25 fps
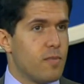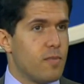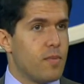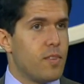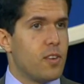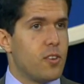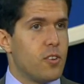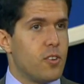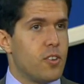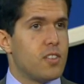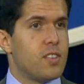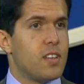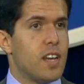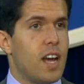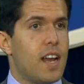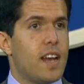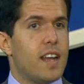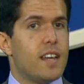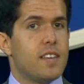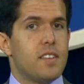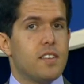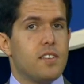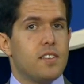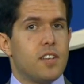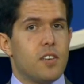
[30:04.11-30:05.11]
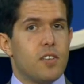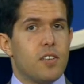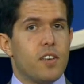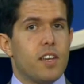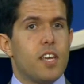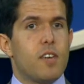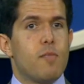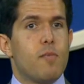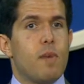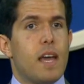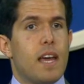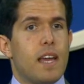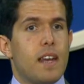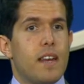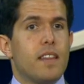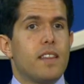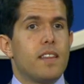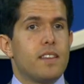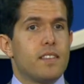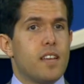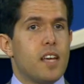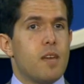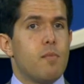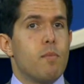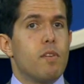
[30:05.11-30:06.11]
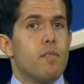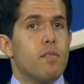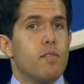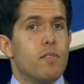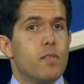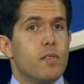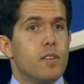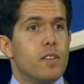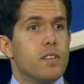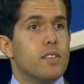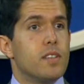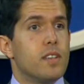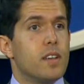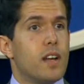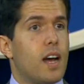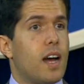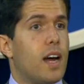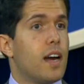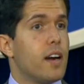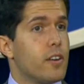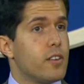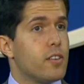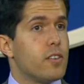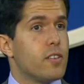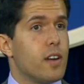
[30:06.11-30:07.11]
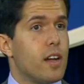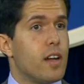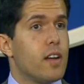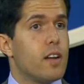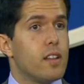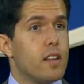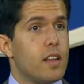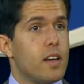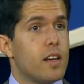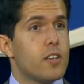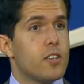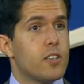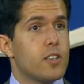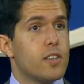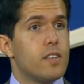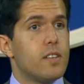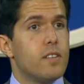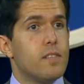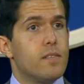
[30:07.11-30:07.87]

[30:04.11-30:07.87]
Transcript: They're just not necessarily commanding the same influence in a higher turnout election.